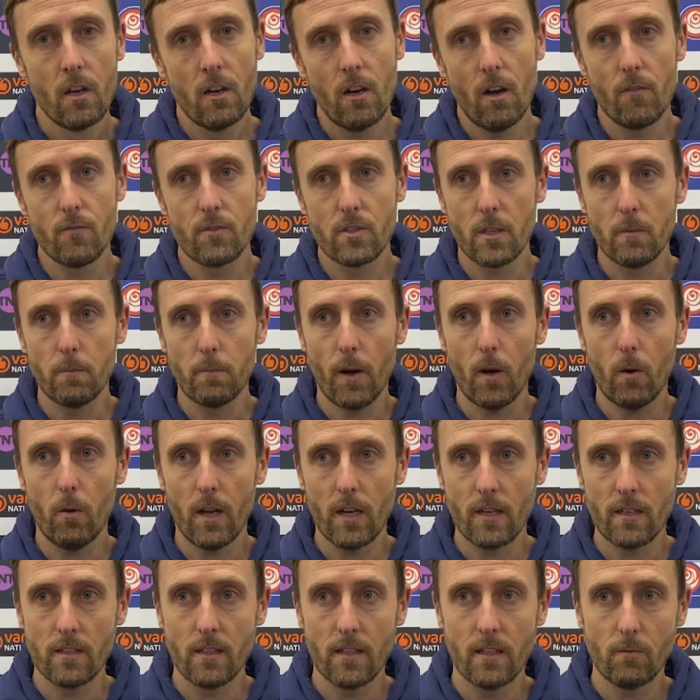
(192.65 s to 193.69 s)
Obviously,
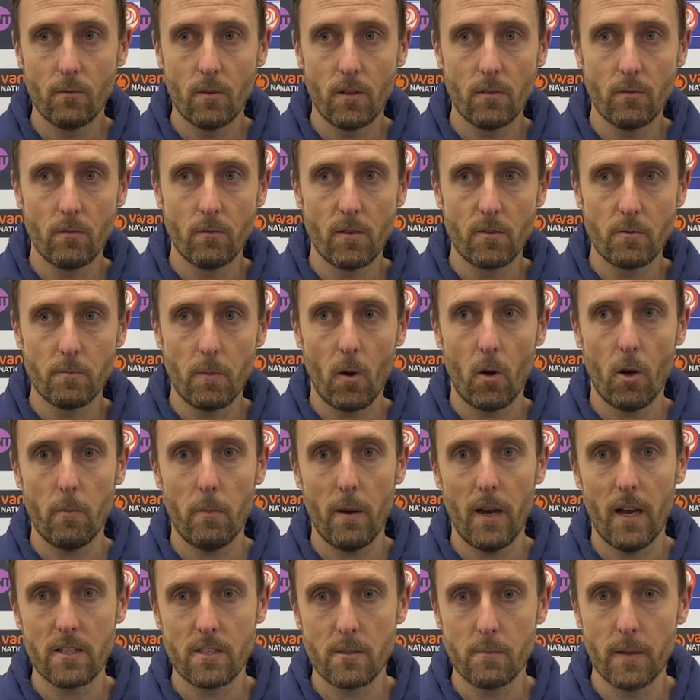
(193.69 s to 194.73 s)
Bohan, we, we spoke
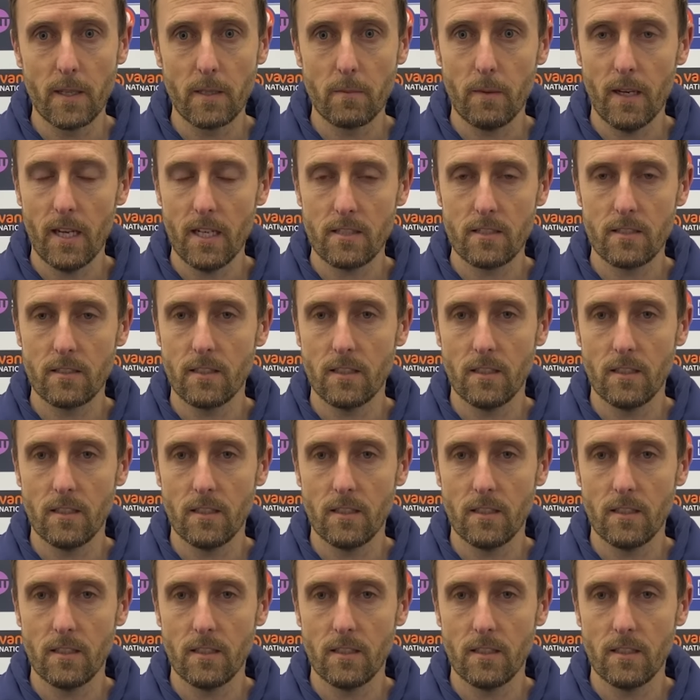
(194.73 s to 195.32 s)
about, it's a big miss.